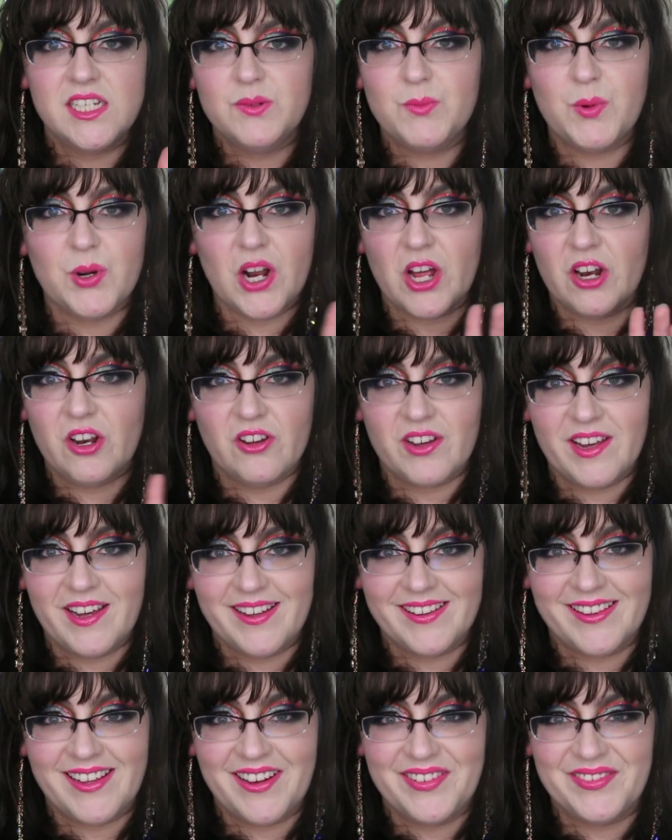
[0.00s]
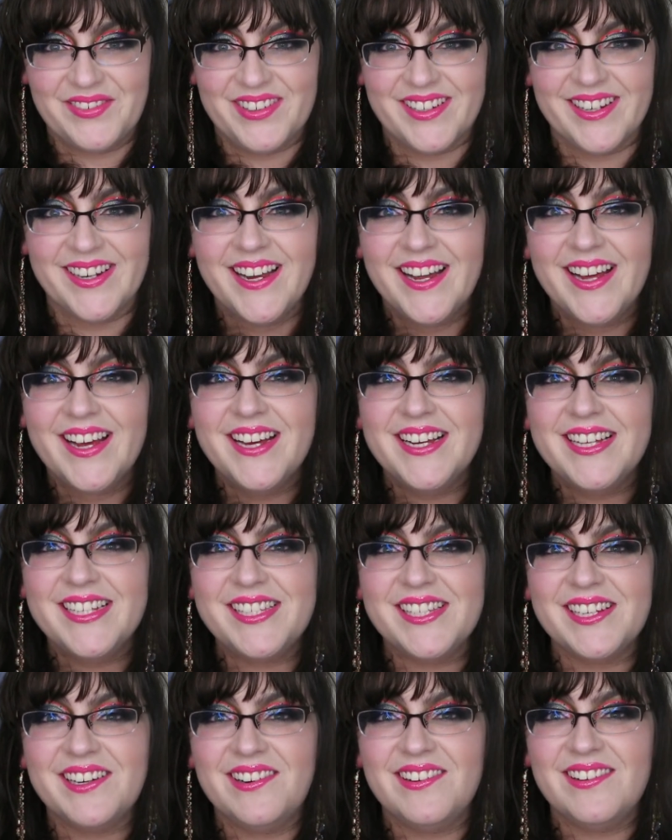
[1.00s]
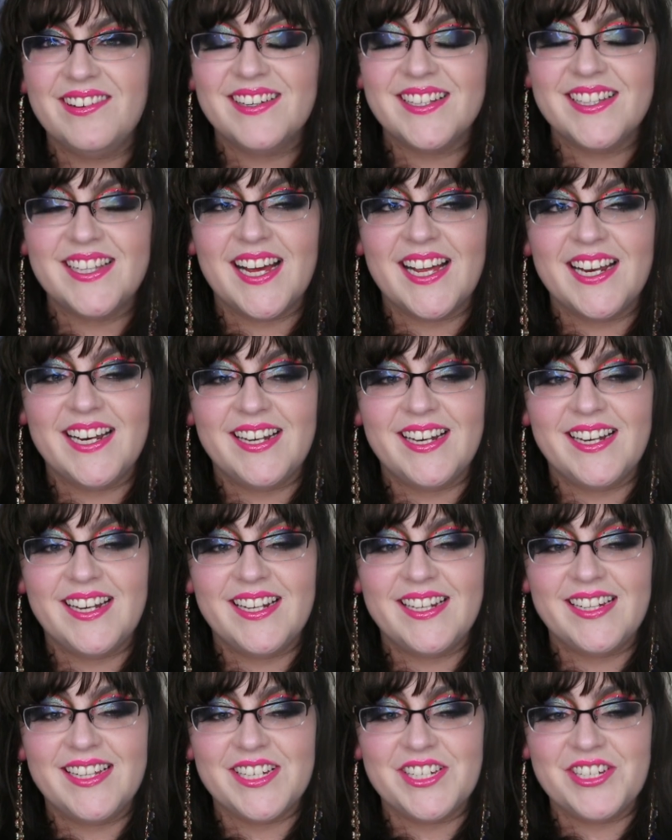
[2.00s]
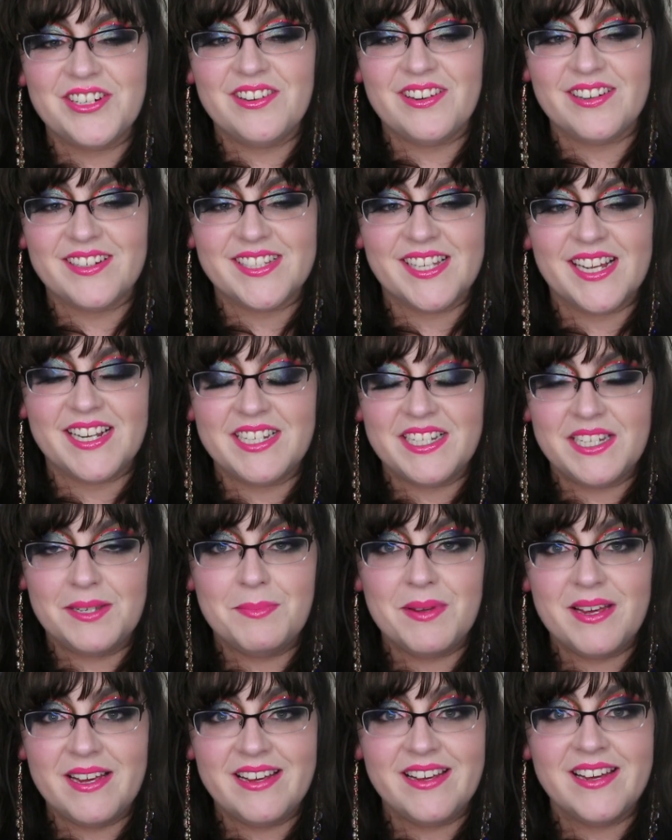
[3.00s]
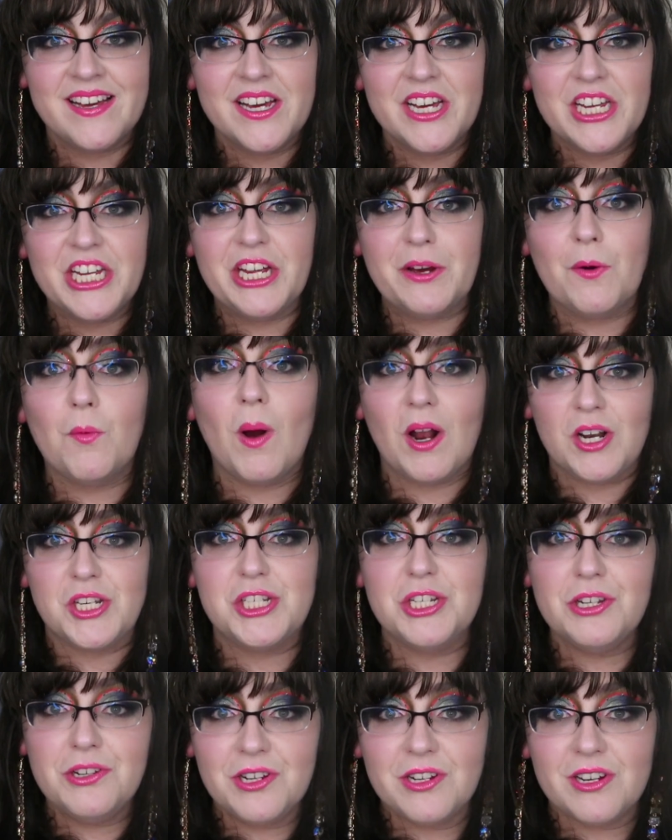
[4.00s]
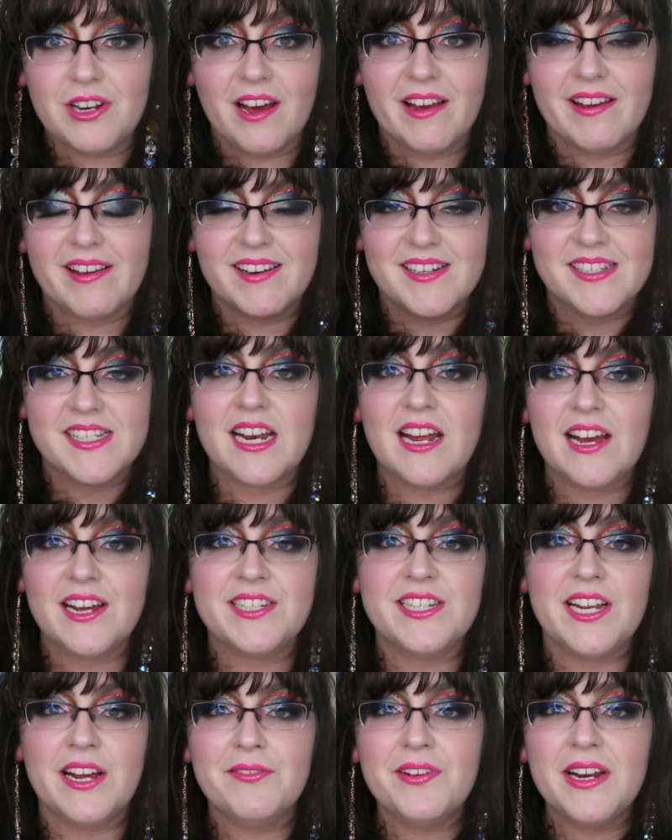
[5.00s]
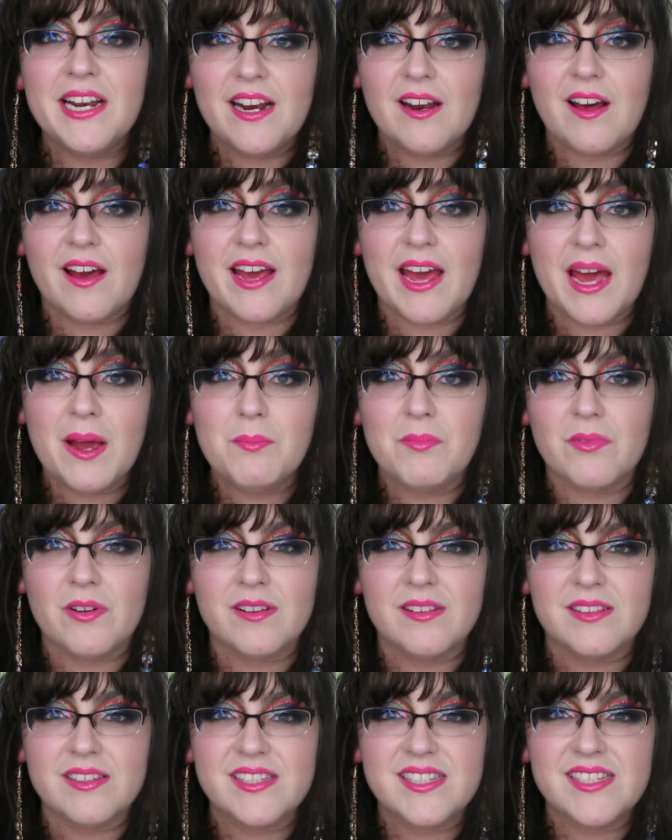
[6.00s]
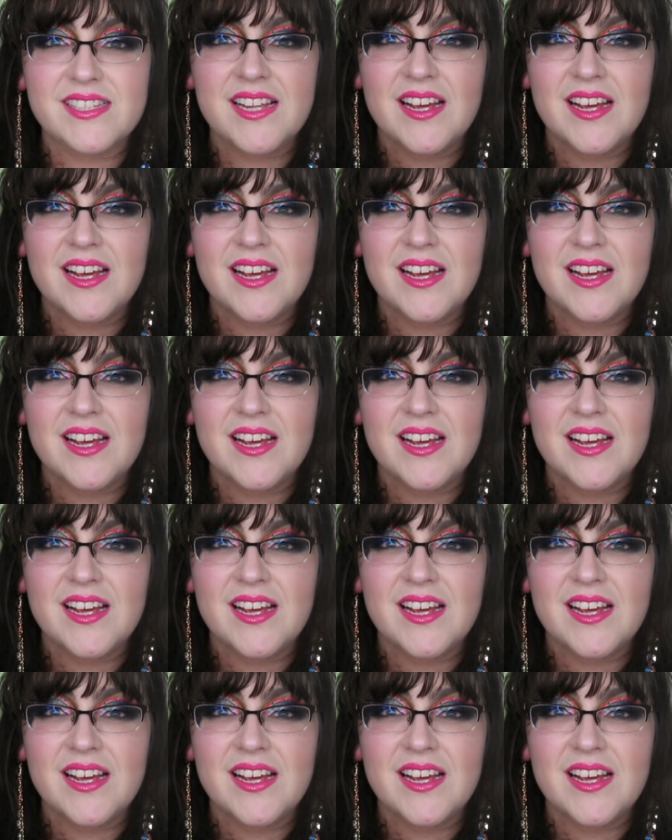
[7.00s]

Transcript: We're not looking at that one. So then the jeweler said to me, what do you like? And I said, actually, I really like emeralds.